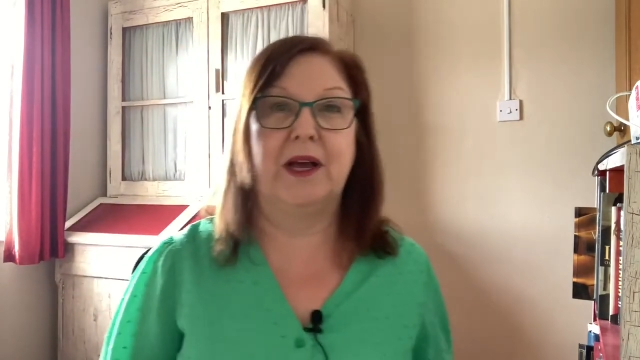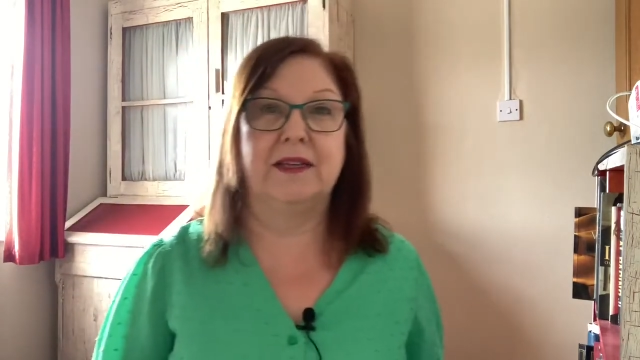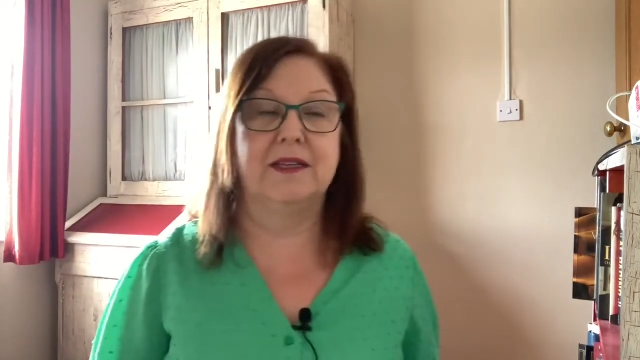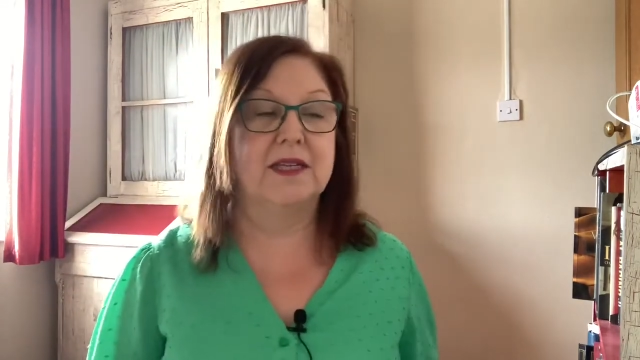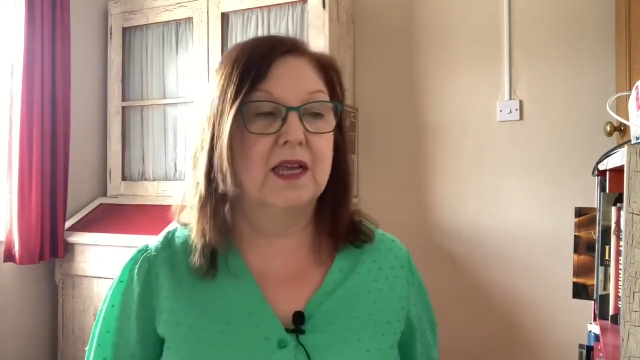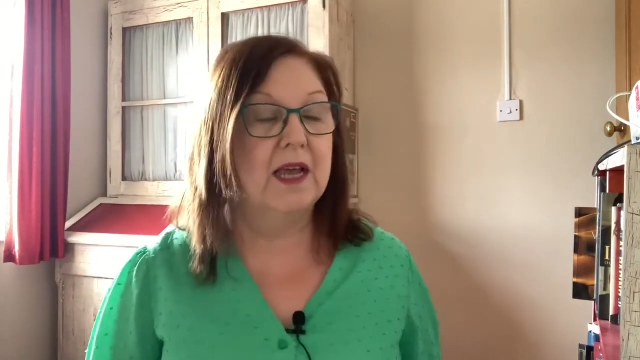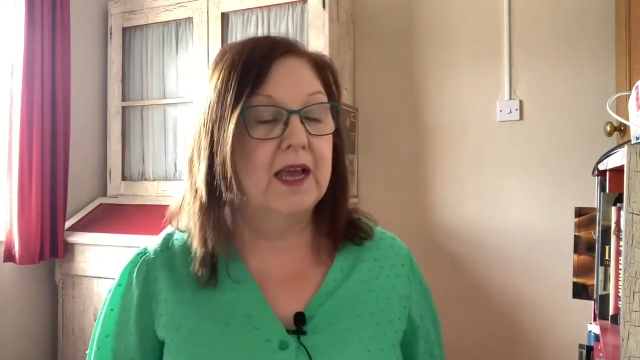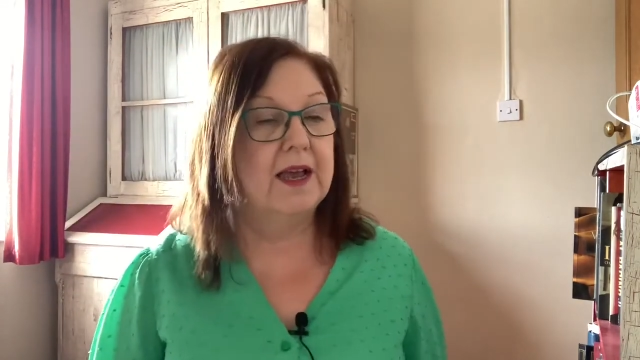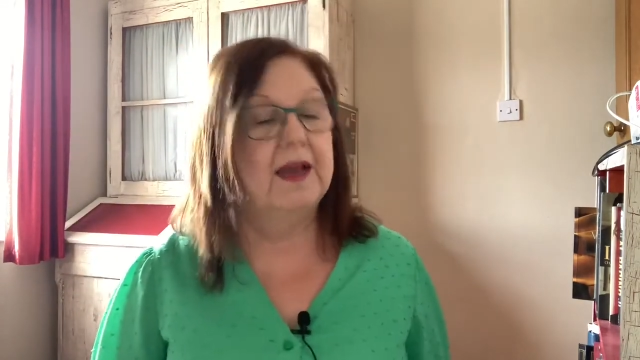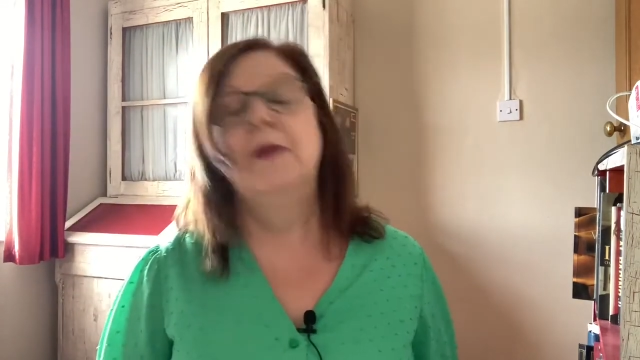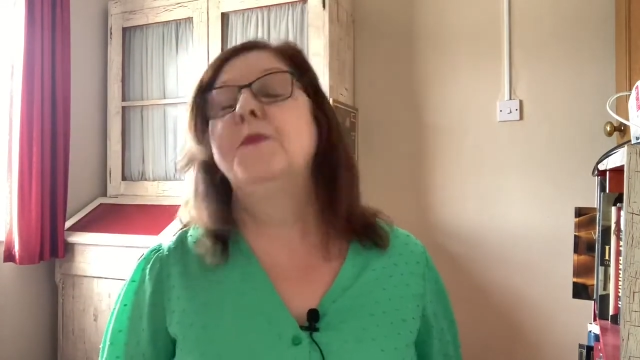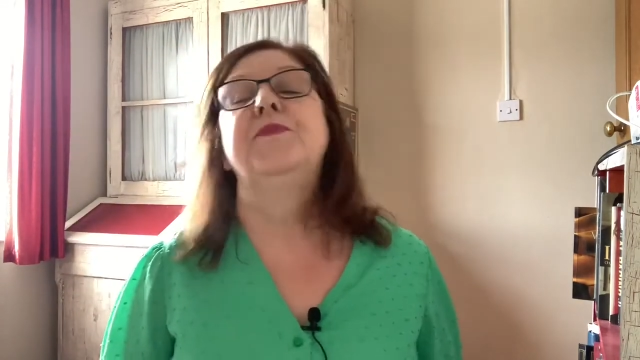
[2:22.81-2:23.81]
And
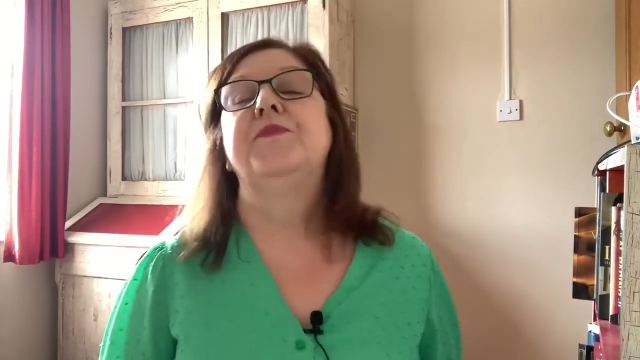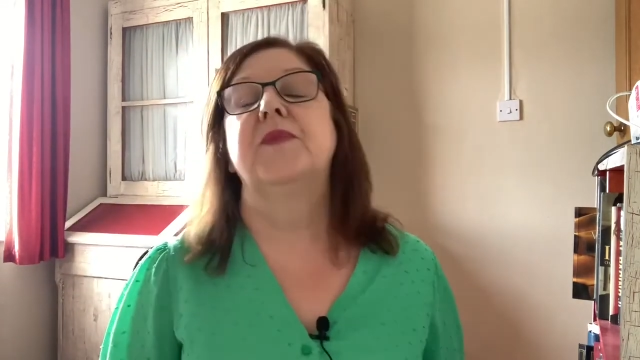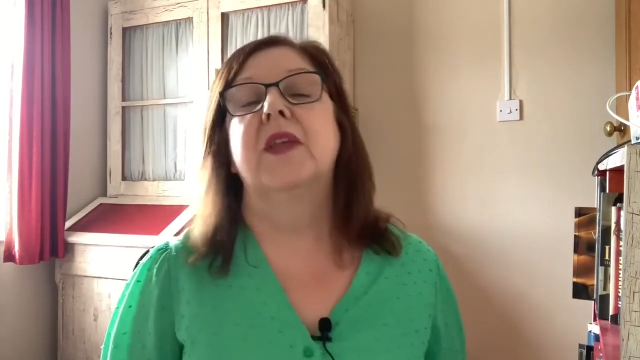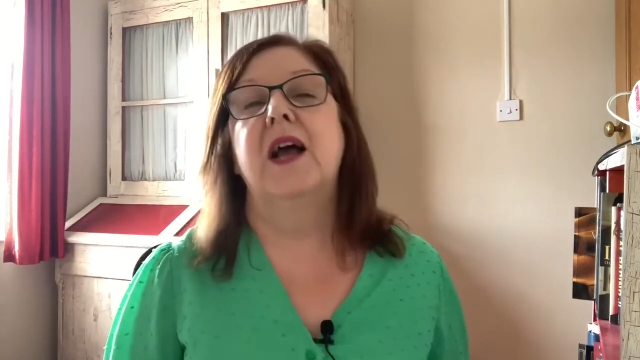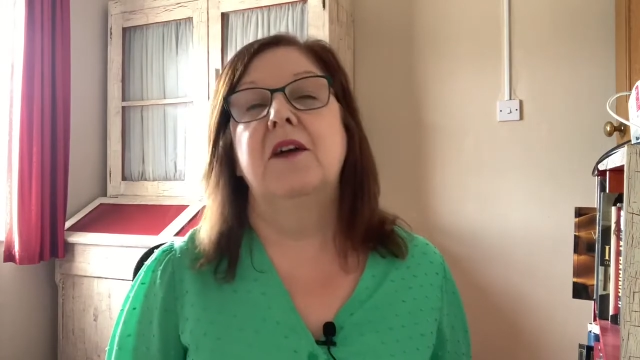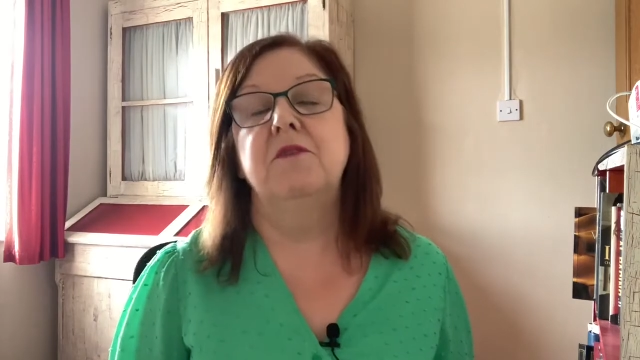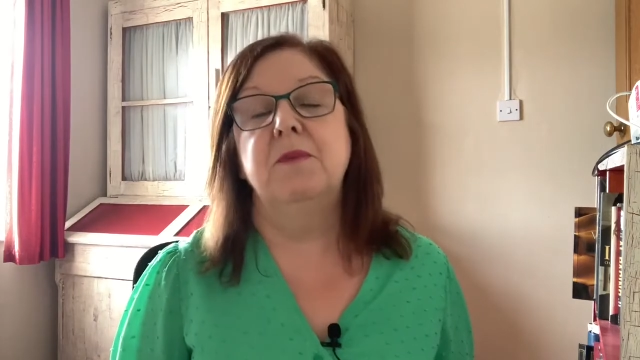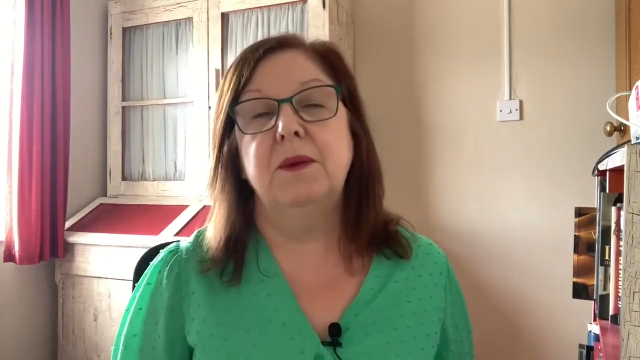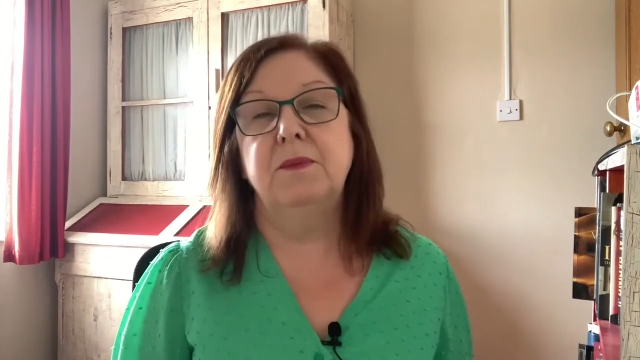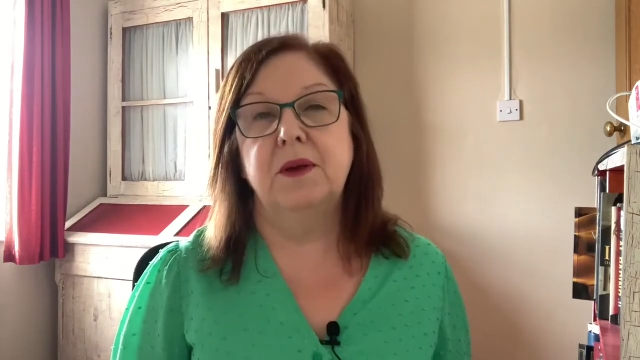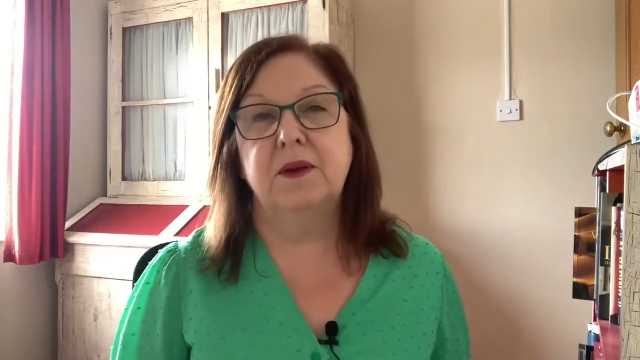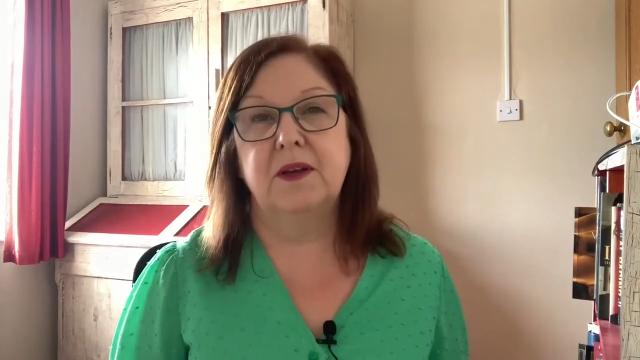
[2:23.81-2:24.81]
I
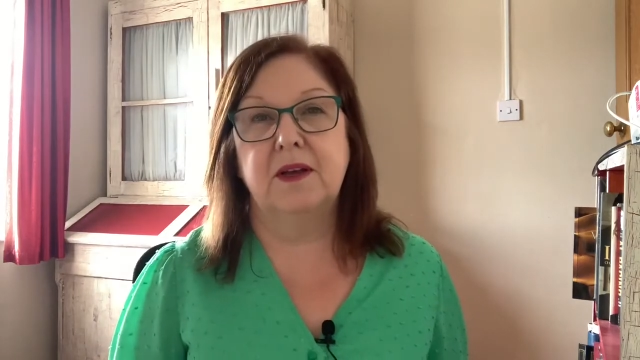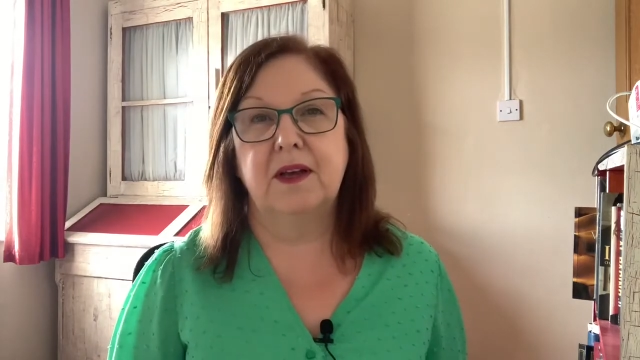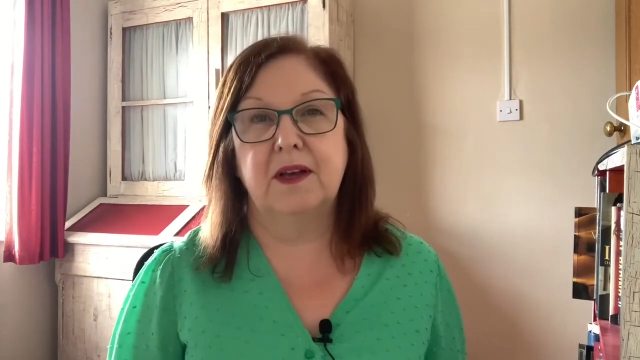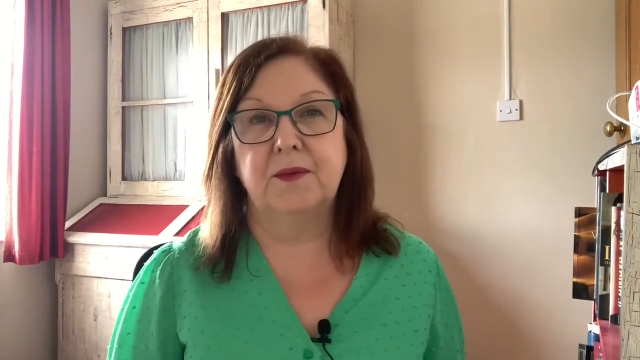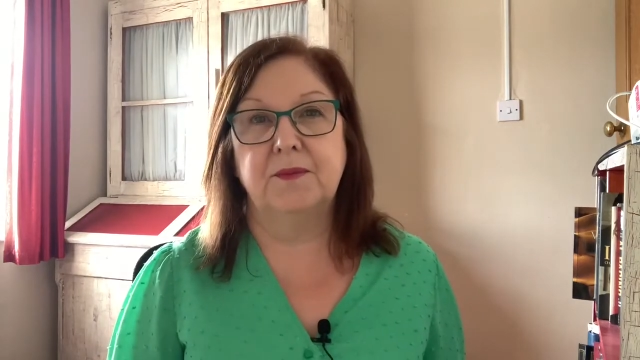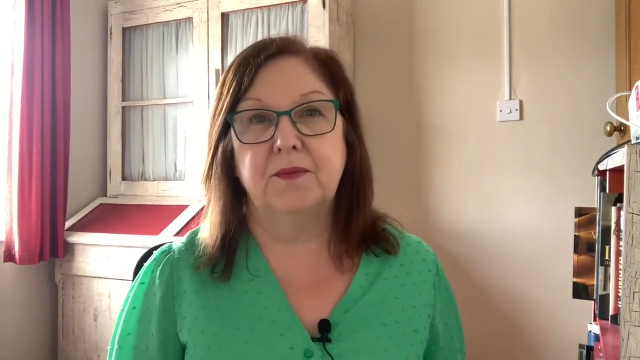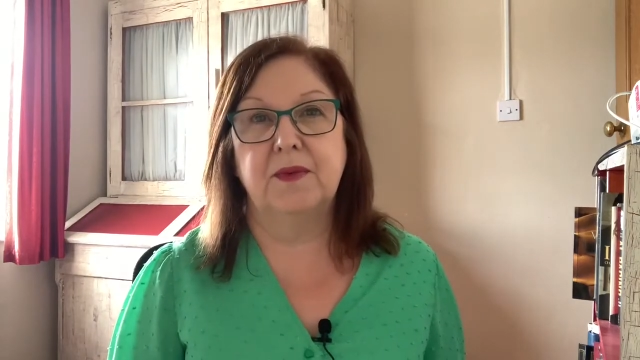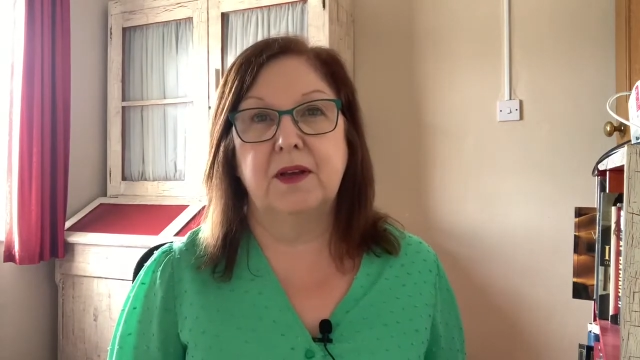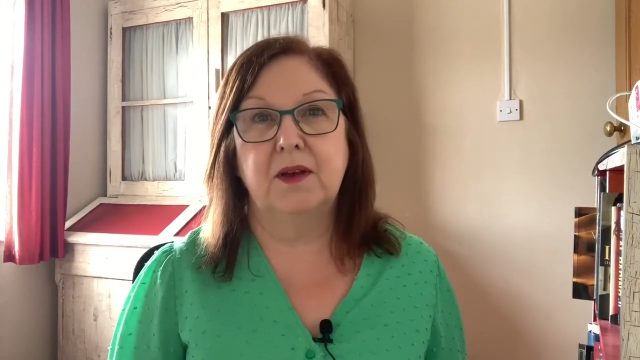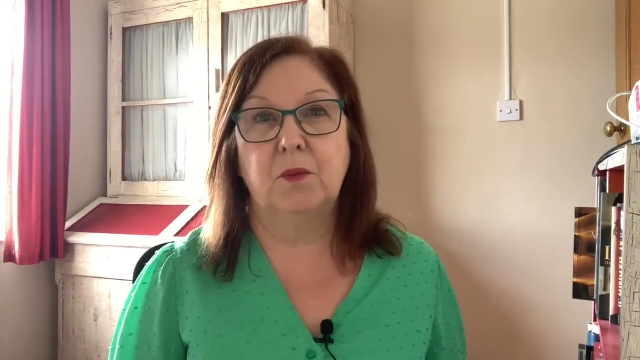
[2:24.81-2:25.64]
remember